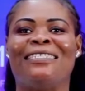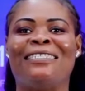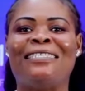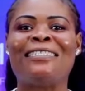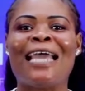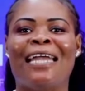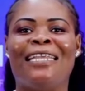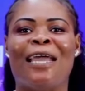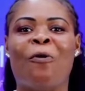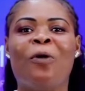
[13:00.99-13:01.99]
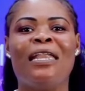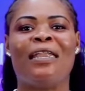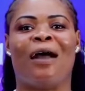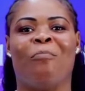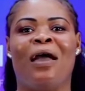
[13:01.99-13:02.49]
Sisia, dear
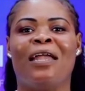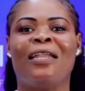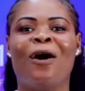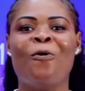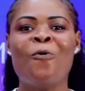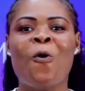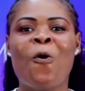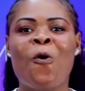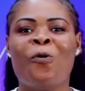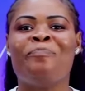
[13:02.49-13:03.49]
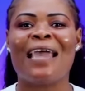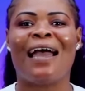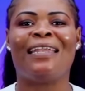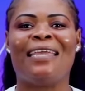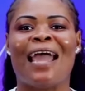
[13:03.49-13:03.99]
Wodnam, now who will be
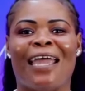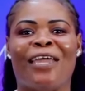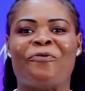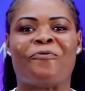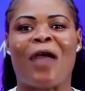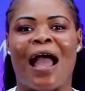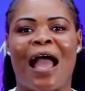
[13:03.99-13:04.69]
a dear,